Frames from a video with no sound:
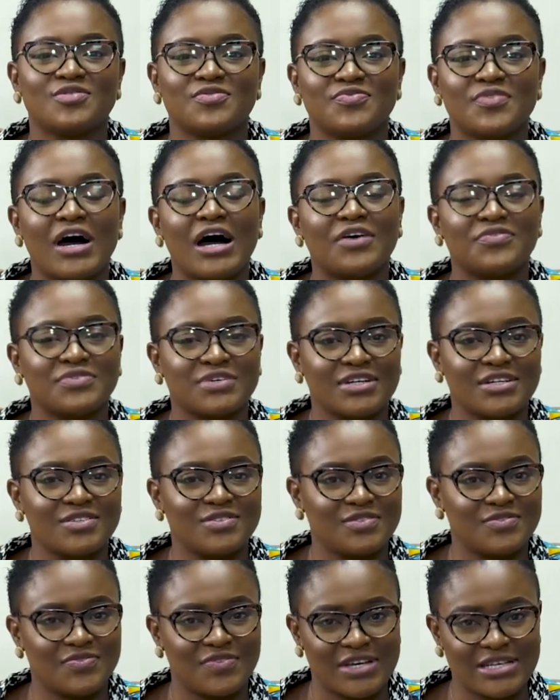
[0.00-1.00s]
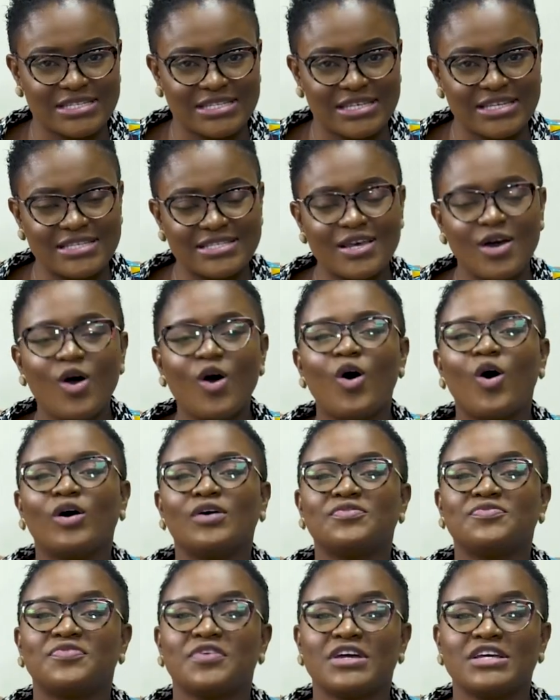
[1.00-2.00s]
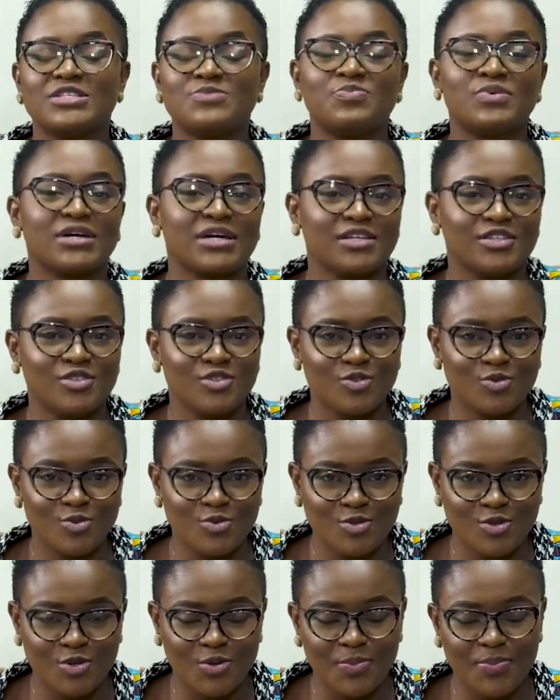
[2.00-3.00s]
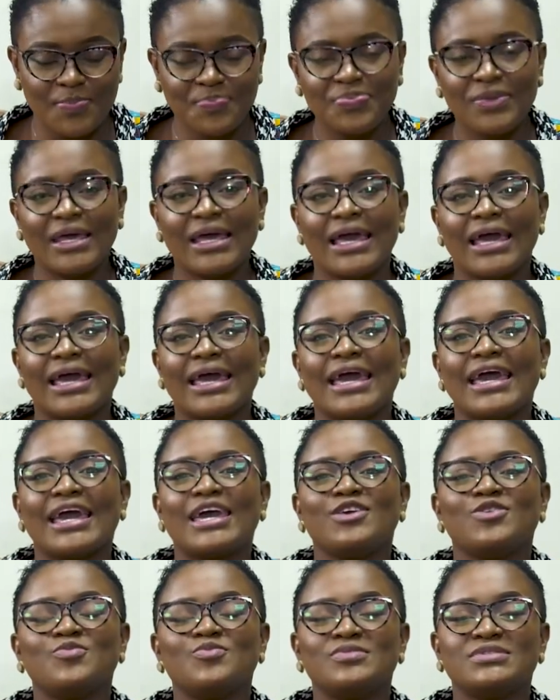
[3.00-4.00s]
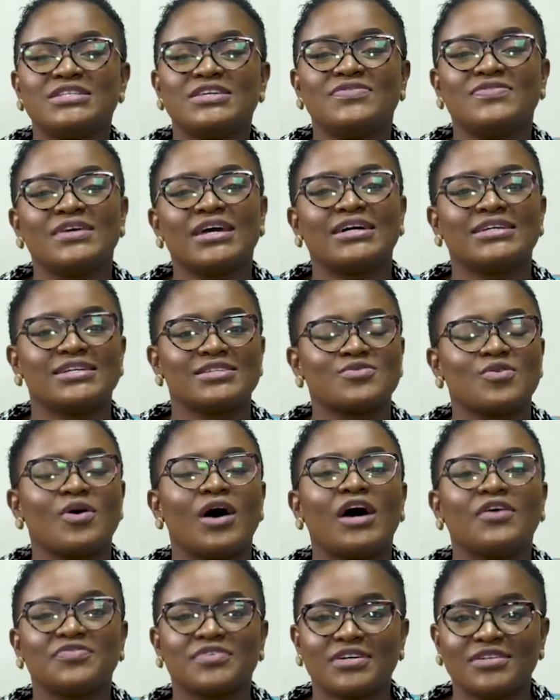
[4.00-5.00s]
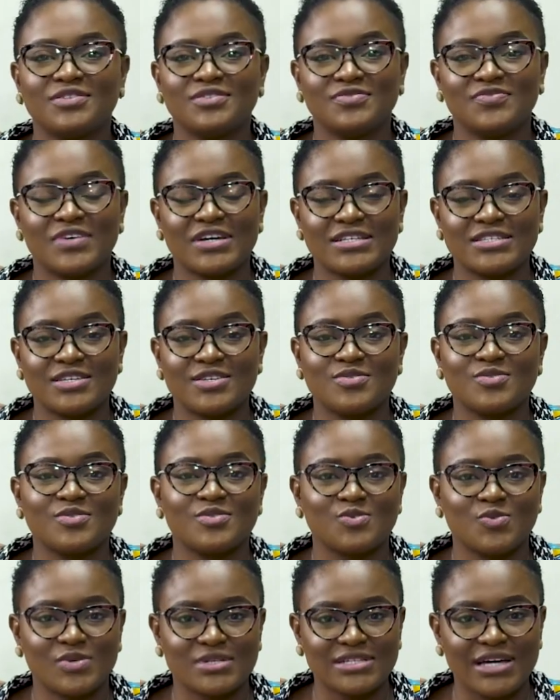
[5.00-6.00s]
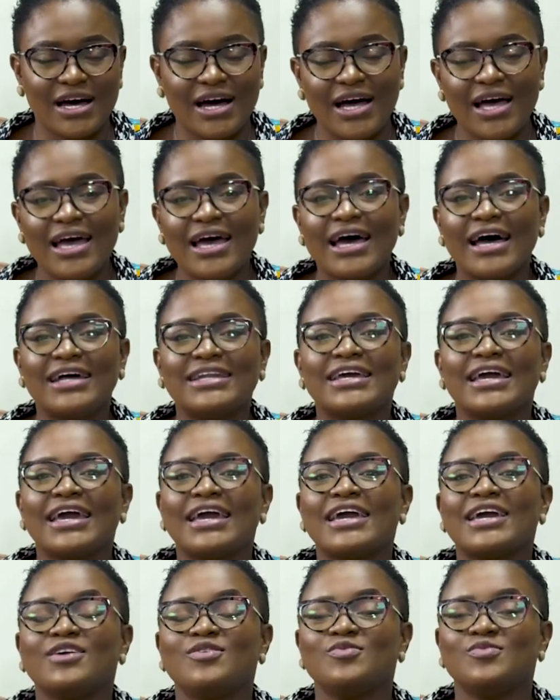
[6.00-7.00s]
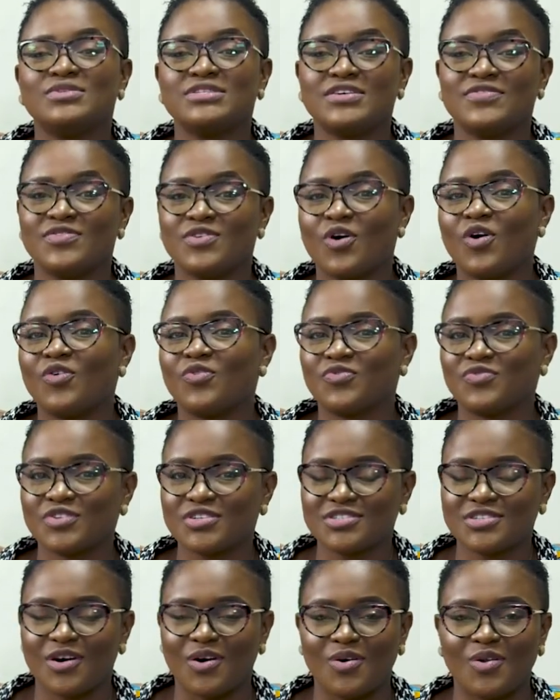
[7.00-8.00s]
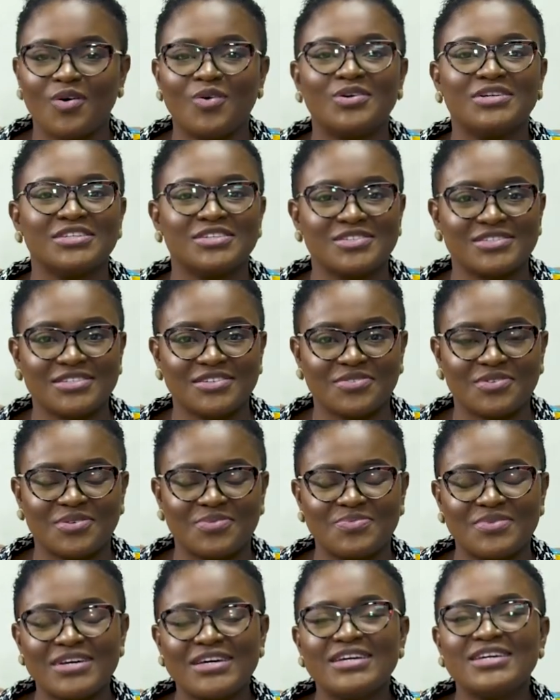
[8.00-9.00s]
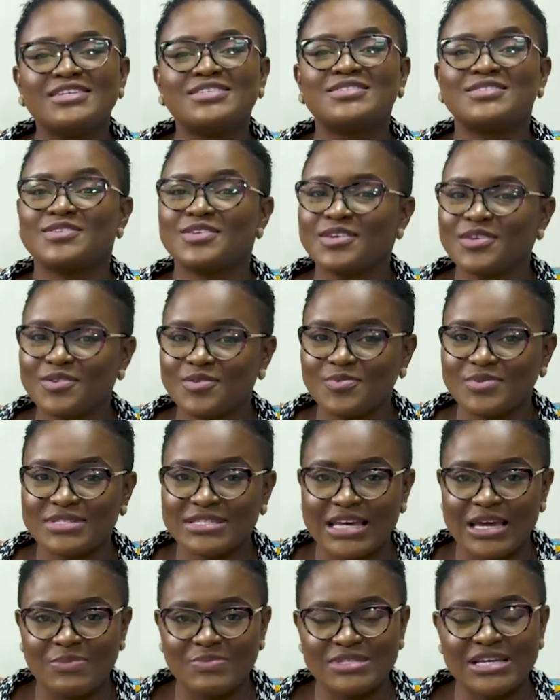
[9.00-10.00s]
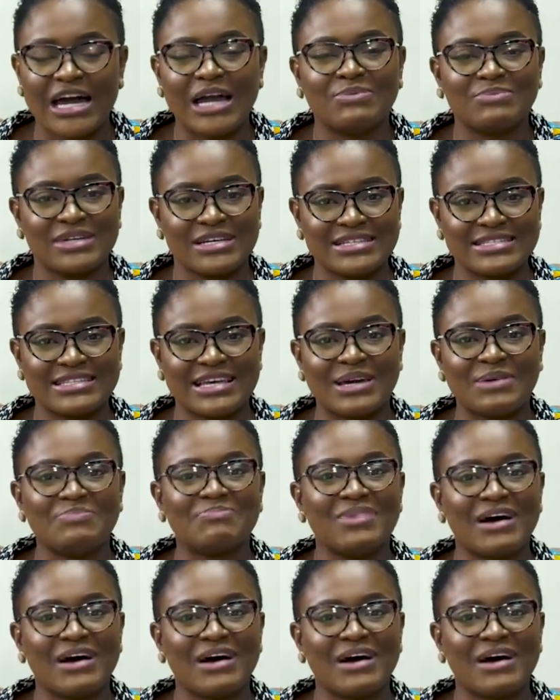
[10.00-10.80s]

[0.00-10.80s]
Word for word: of African Universities on Facebook and YouTube, AAUTV underscore African Universities on Twitter, and AAUTV official on Instagram. See you same time next time.